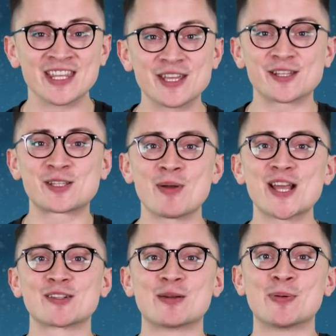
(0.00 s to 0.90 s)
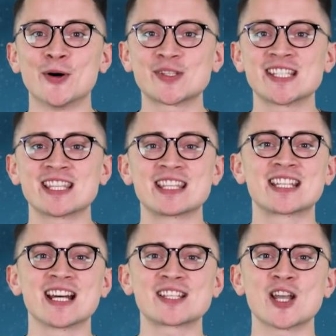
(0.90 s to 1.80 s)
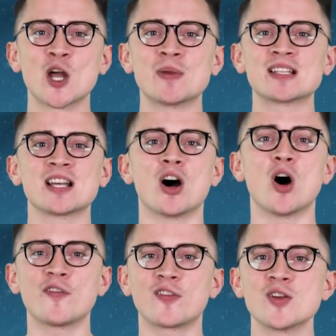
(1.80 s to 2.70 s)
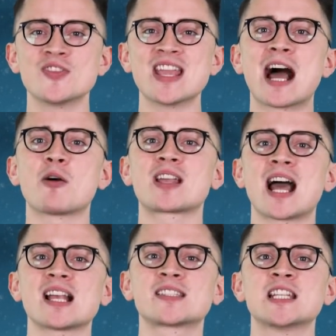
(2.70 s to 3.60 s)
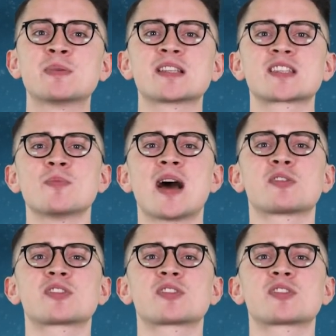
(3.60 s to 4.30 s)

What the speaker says: The Express are reporting that the Gunners are hoping to offload the outcasted but somehow